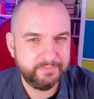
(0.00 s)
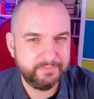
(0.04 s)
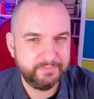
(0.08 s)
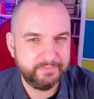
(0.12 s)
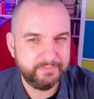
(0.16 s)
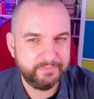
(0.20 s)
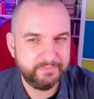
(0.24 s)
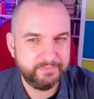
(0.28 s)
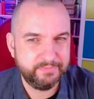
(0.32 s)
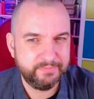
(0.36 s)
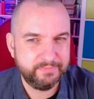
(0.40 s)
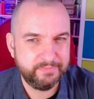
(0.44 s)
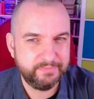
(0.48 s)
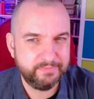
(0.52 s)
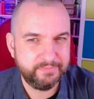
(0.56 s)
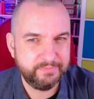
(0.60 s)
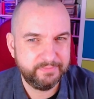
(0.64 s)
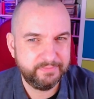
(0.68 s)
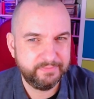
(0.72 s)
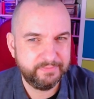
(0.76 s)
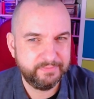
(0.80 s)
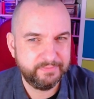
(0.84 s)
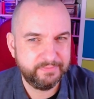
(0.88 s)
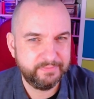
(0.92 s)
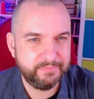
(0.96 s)

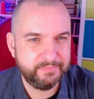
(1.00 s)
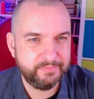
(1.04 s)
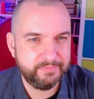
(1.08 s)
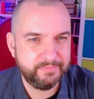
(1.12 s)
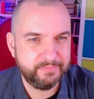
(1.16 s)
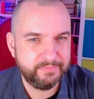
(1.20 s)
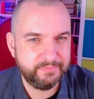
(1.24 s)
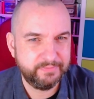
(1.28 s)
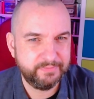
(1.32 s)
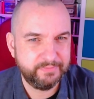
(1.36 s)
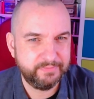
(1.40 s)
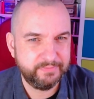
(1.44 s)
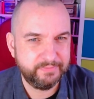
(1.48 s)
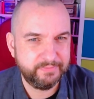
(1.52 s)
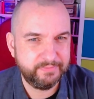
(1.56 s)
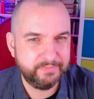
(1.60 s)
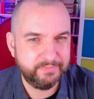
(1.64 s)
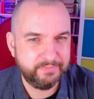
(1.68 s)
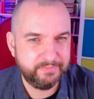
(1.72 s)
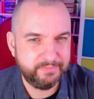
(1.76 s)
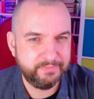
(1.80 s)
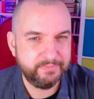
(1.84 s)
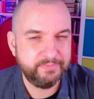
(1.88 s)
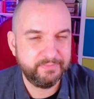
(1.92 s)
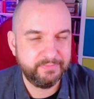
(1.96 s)

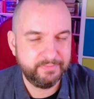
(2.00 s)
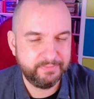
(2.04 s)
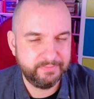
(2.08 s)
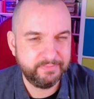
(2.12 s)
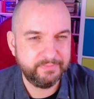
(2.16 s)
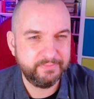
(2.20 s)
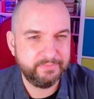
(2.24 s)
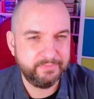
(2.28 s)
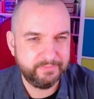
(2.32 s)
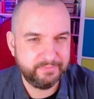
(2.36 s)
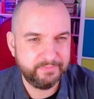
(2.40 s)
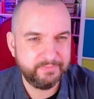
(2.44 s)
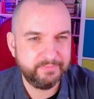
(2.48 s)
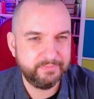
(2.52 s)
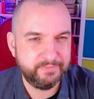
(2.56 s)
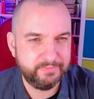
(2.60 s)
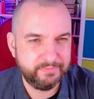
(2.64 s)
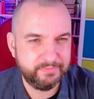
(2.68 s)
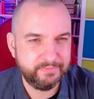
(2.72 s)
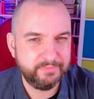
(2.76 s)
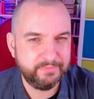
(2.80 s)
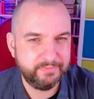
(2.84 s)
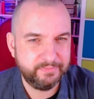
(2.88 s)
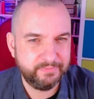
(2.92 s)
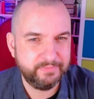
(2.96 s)

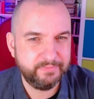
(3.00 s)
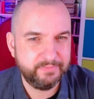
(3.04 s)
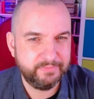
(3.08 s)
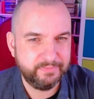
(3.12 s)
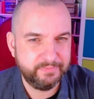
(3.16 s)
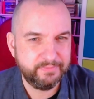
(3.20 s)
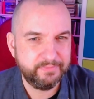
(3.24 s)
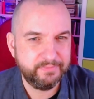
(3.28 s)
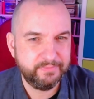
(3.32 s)
[no speech]